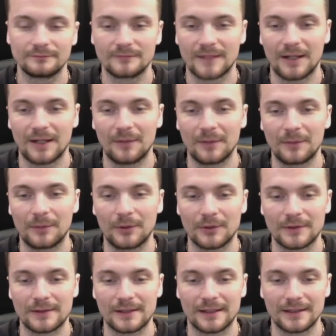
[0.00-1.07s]
how many
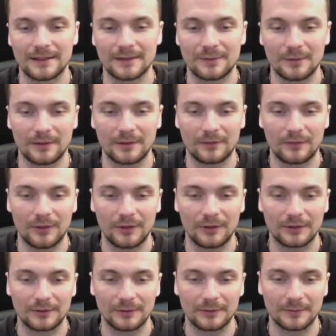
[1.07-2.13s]
points is that? That's 24,
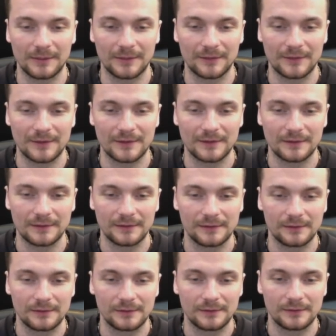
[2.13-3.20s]
quick maths.
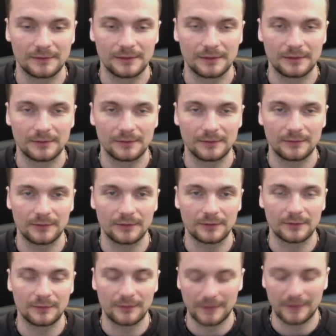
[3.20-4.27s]
24,
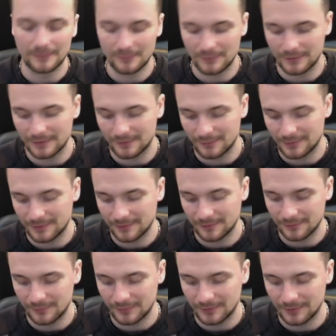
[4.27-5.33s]
25, 26, 27,
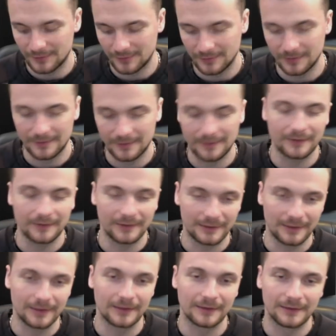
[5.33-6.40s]
28, 29, 30, yeah.